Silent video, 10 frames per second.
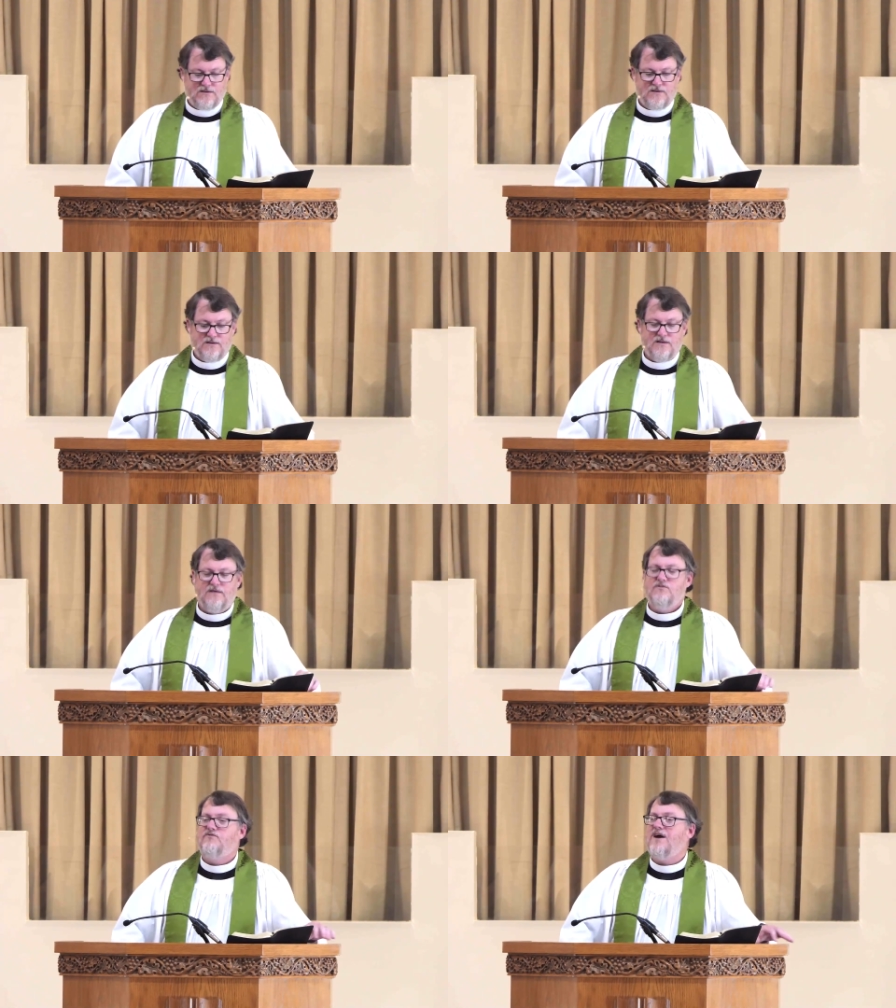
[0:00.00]
Have
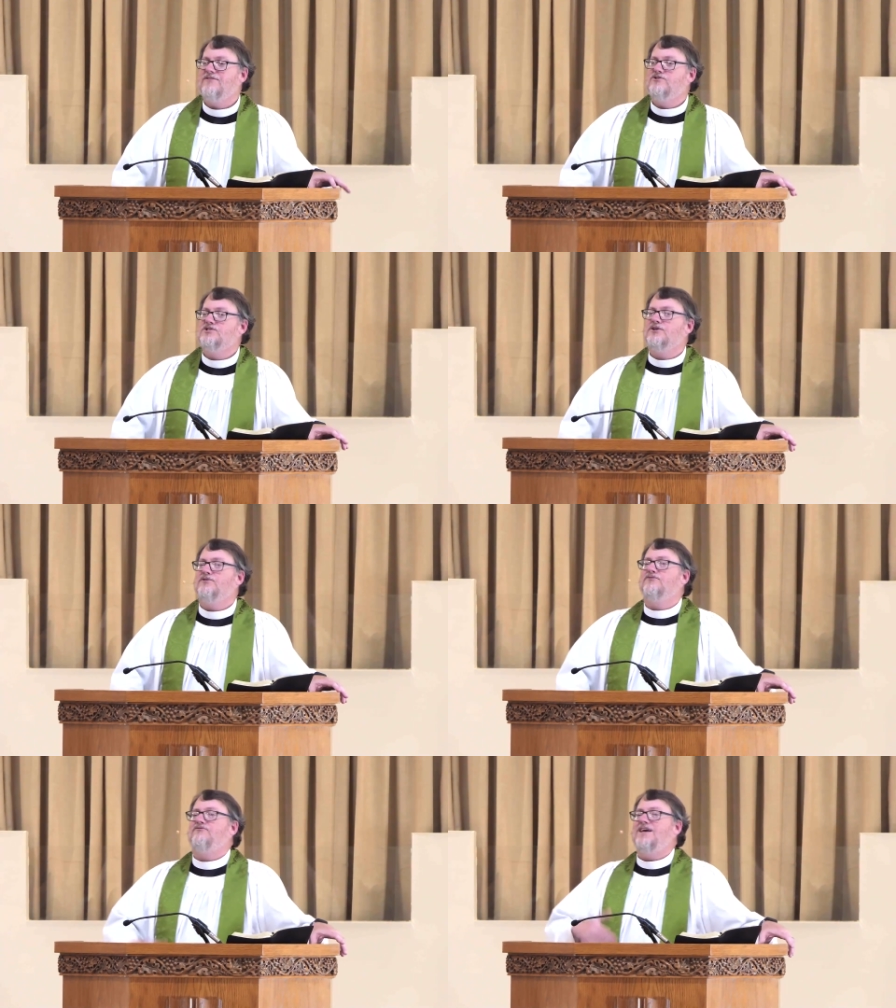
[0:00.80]
you found yourself
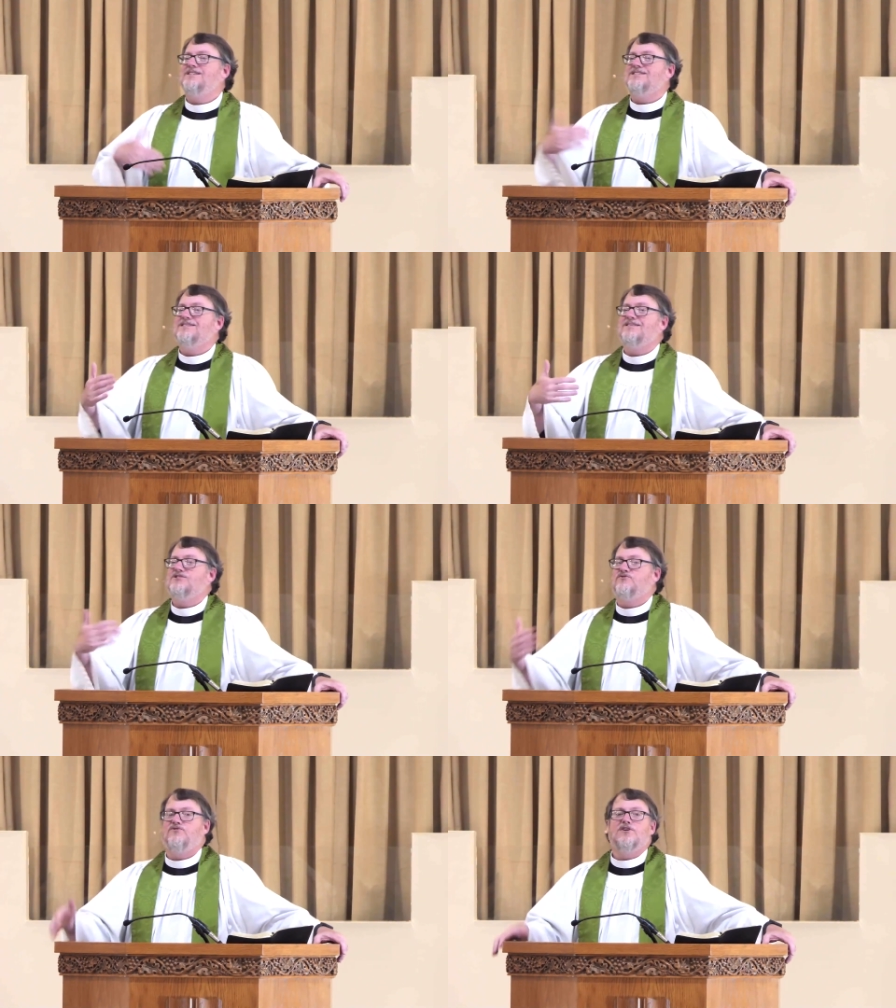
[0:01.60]
facing these
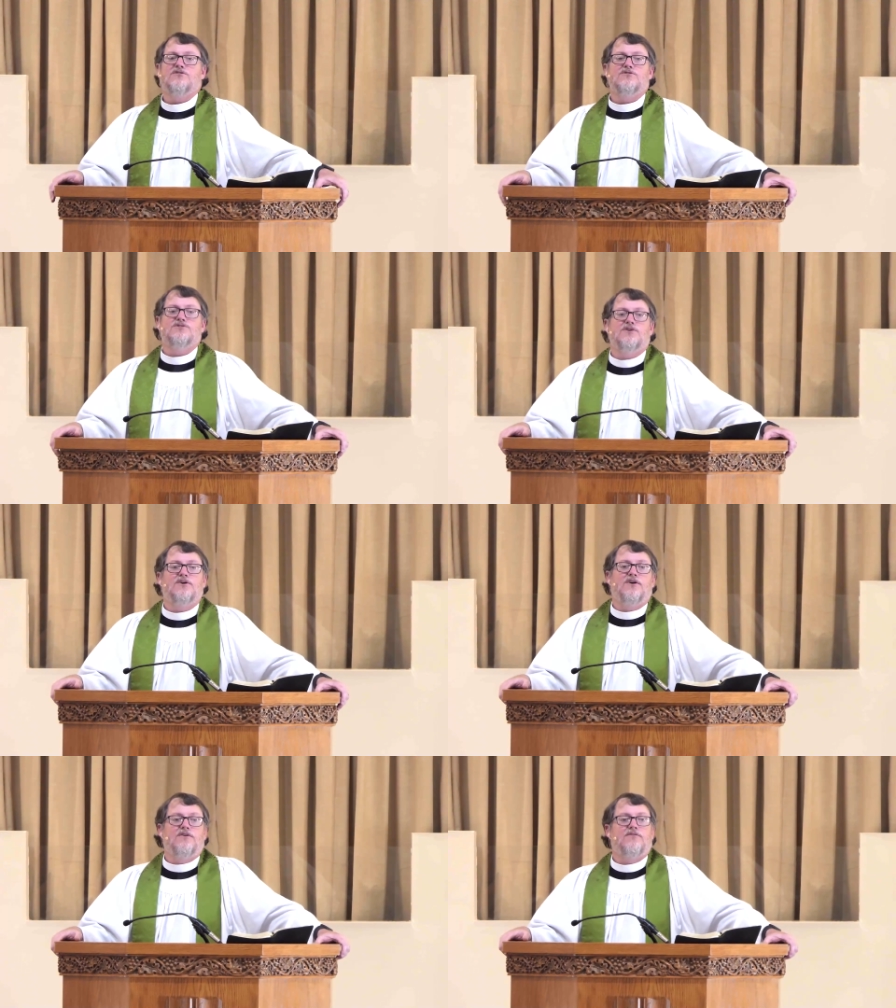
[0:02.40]
fears
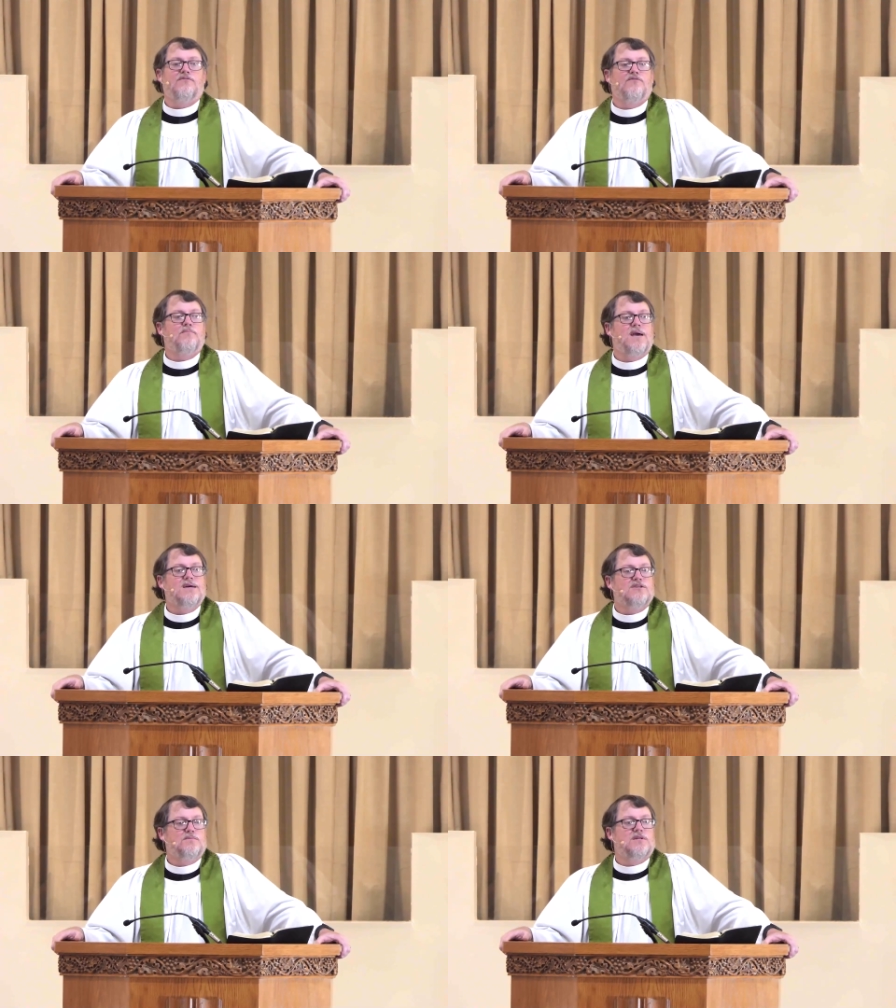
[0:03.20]
of, of
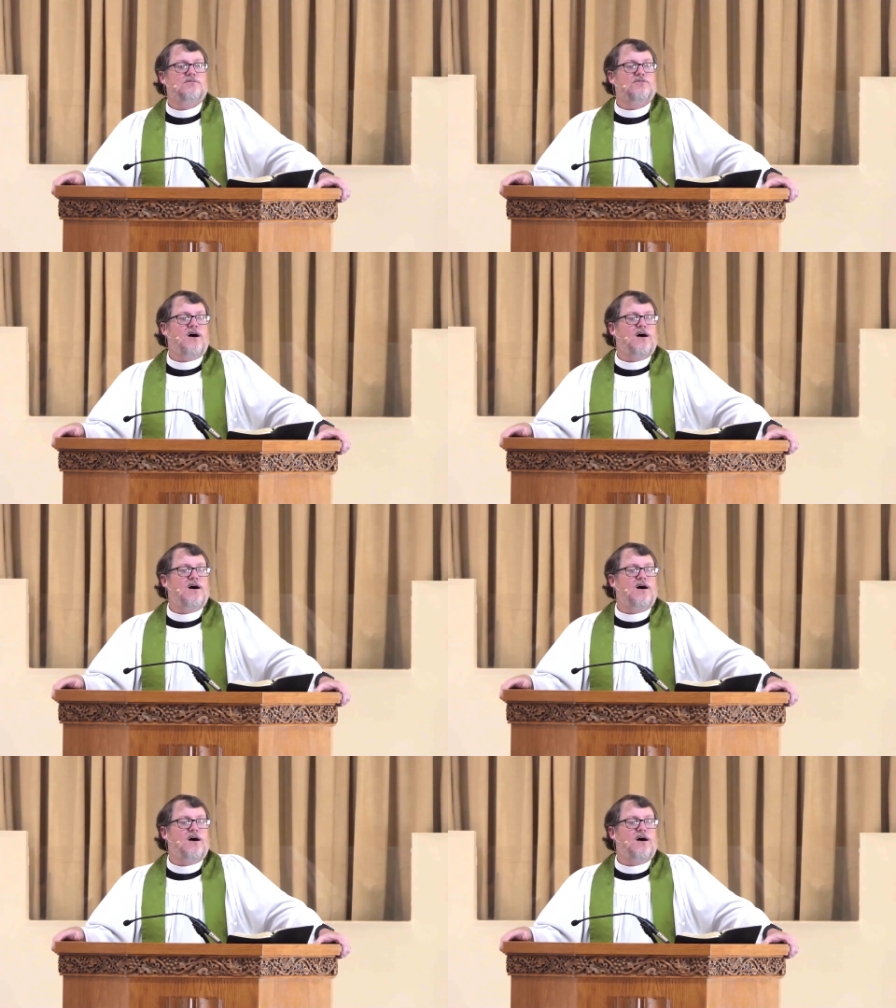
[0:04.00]
abandonment of God?